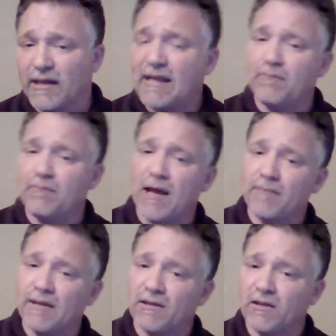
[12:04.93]
It might
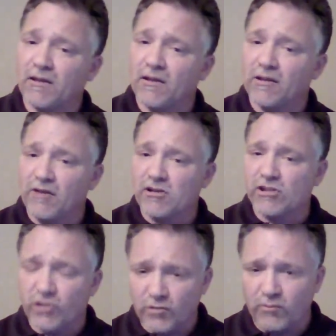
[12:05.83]
be the
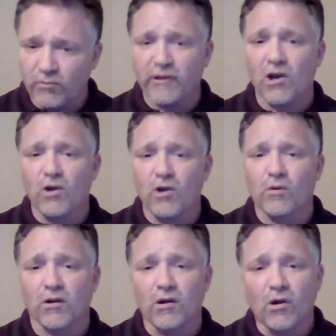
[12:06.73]
version 2.0
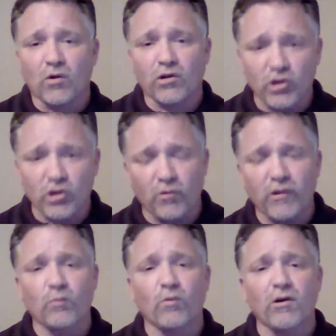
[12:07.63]
or
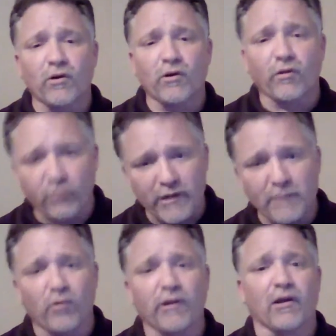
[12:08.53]
2.1 or
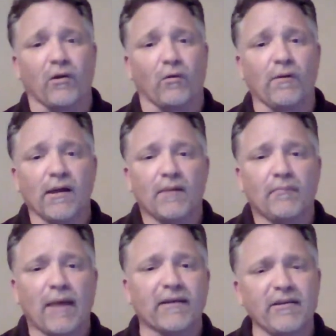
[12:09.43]
3.0.
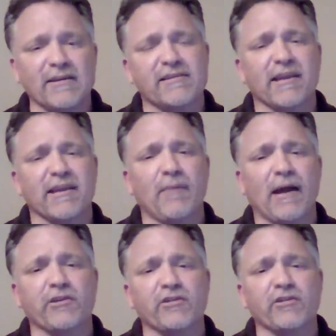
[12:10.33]
My goodness, think
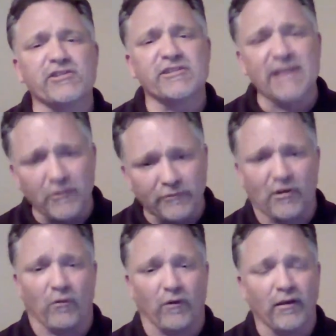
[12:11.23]
about your cell
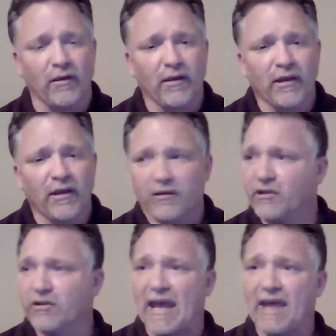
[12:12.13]
phone.
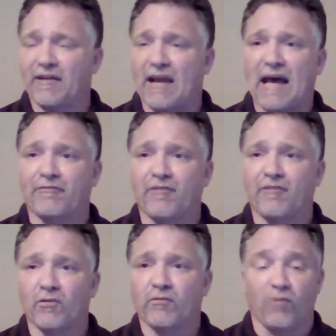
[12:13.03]
Do you have an
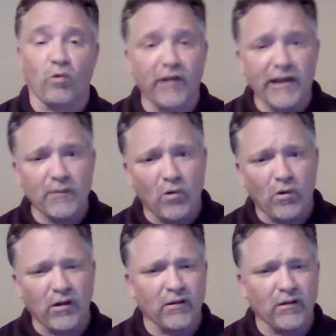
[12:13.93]
iPhone 4
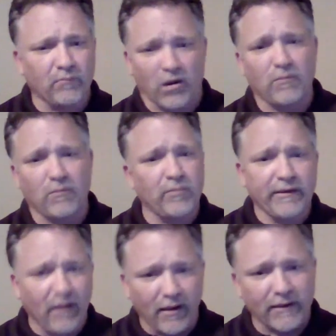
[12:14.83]
anymore? Probably
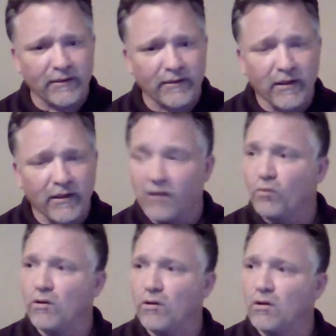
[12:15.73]
not.
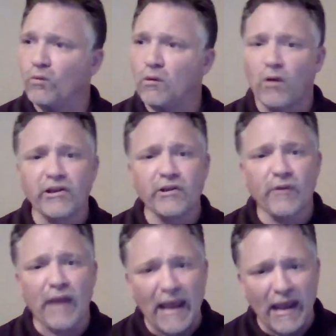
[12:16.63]
Well, what do you
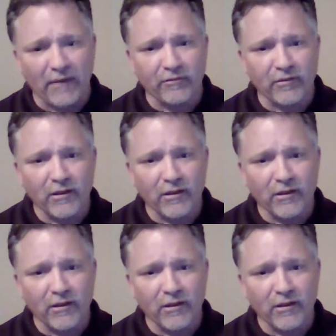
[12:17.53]
have?